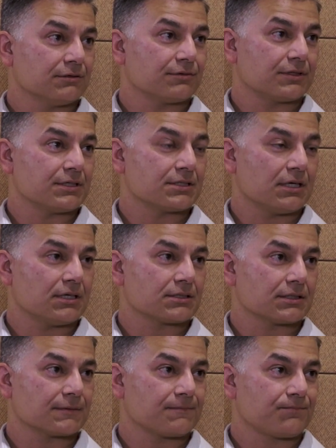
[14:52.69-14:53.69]
and very
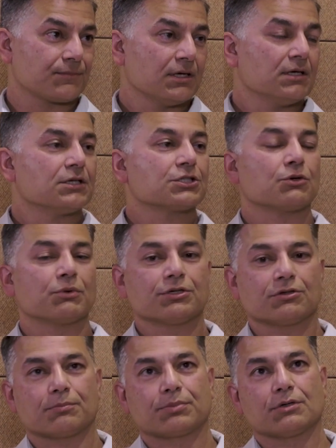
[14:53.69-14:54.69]
daunting. So when
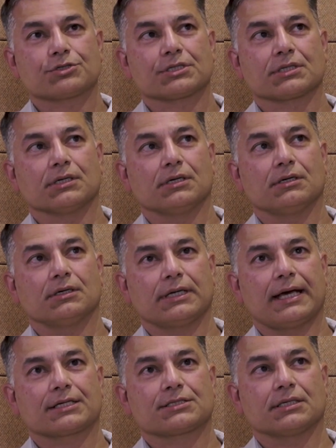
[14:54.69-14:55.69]
you're approaching an
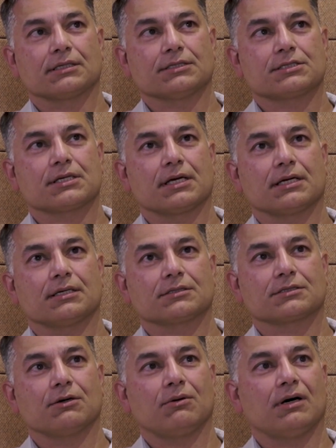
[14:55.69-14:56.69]
accent, let's
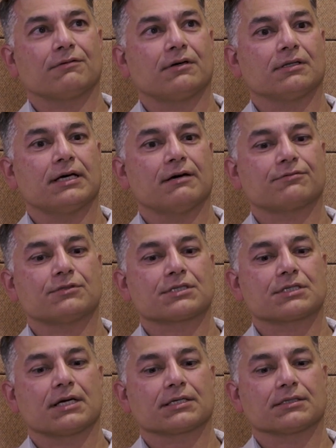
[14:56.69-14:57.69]
go off on that for a
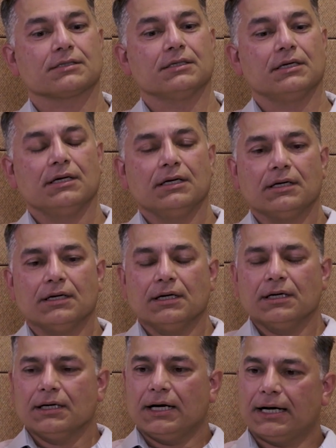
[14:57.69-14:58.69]
second.
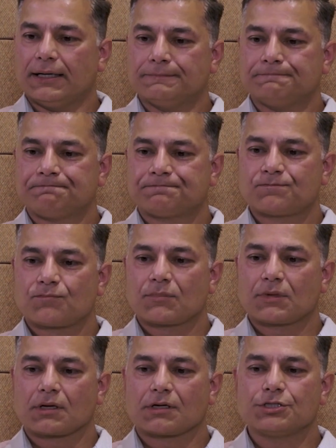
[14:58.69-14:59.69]
Do
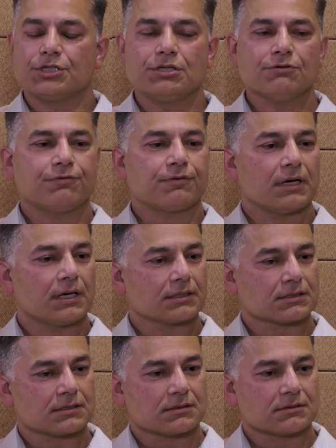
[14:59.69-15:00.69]
you
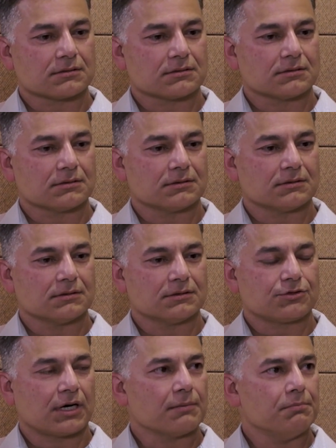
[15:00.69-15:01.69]
find trying to